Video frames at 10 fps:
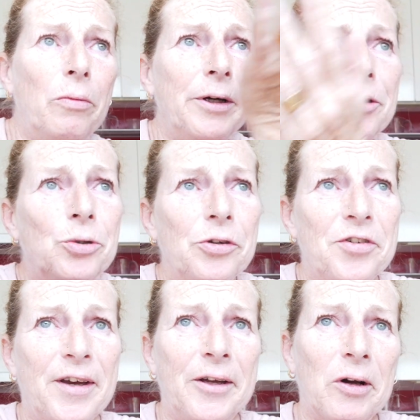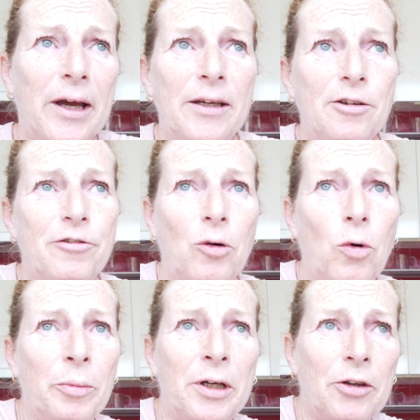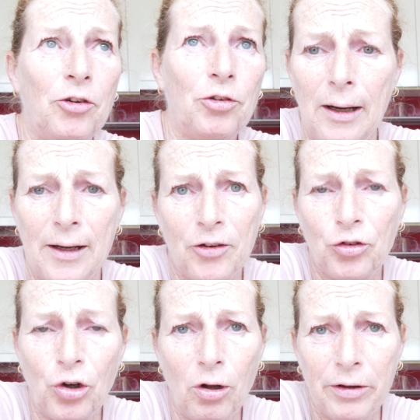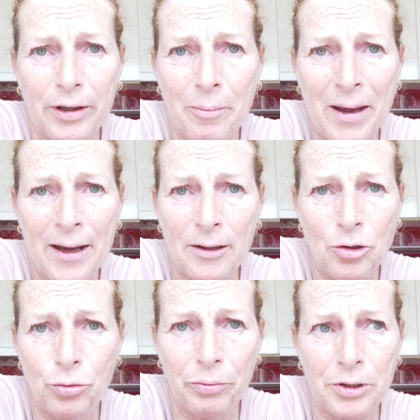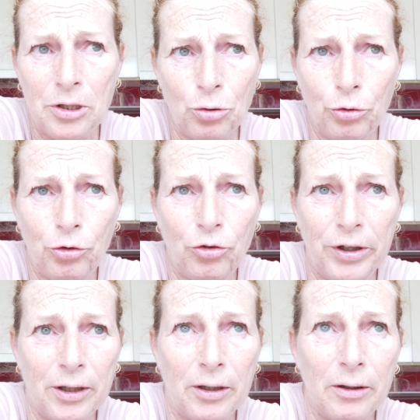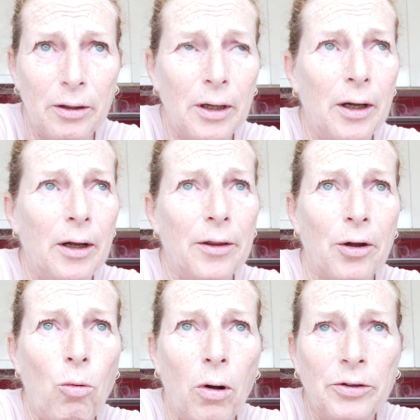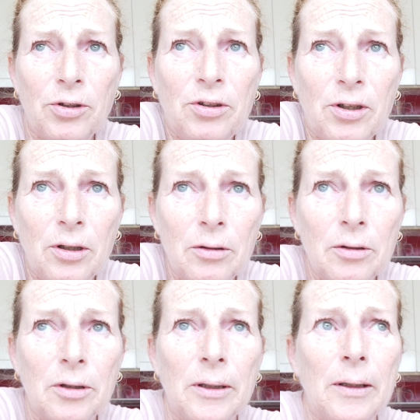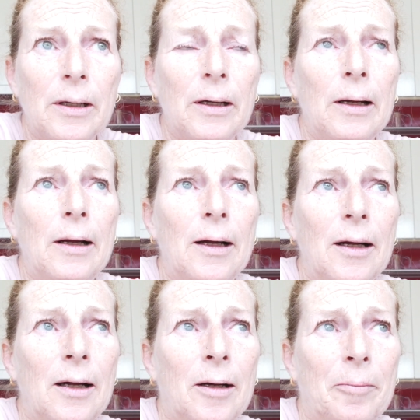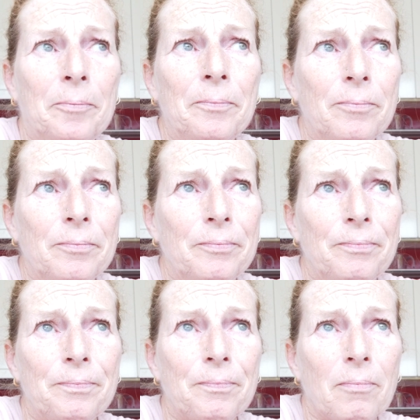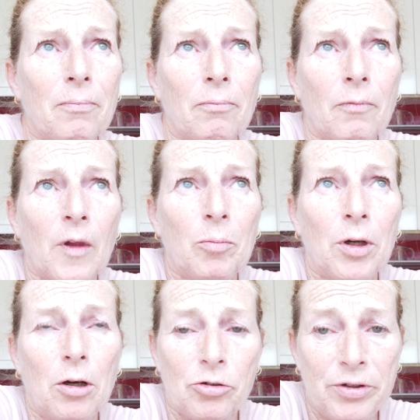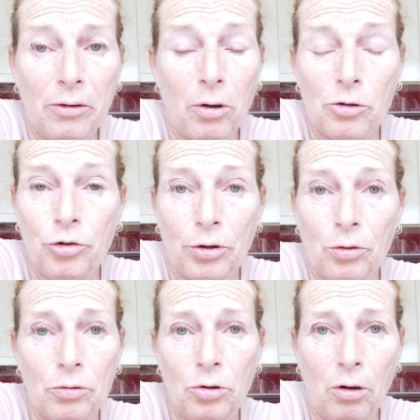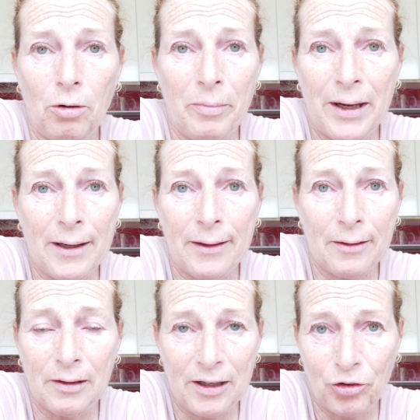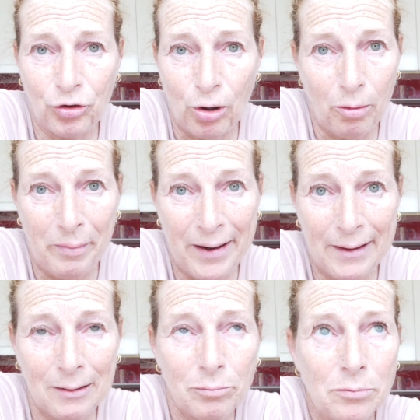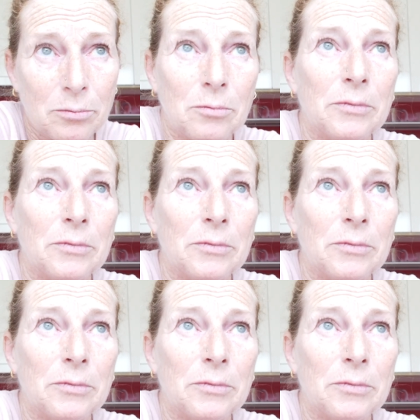Well, you could say, okay, if a woman is less tall than a man, you reduce the quantity, because there are also tall men and less tall men.